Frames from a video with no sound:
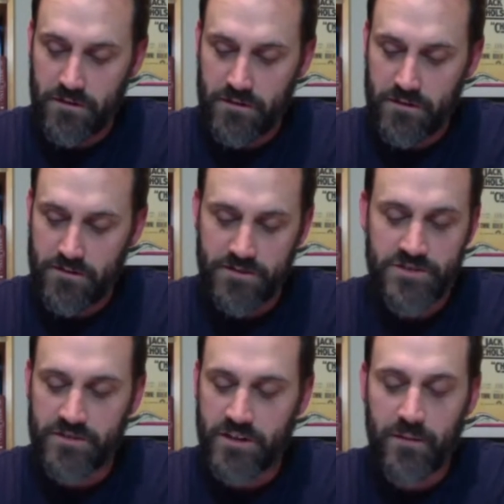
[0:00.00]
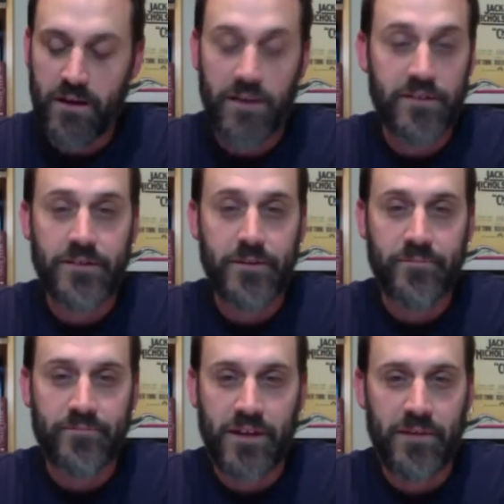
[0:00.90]
You're still not a mod. No.
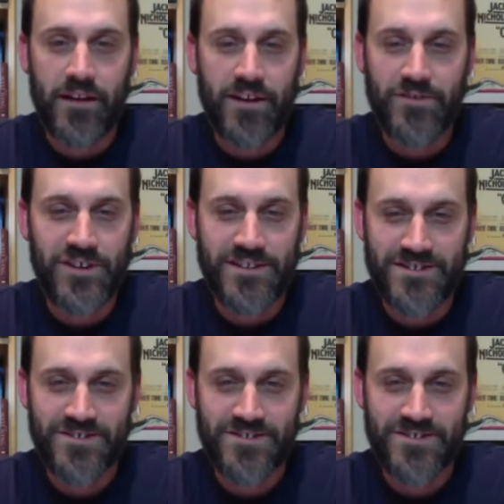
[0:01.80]
I don't trust you.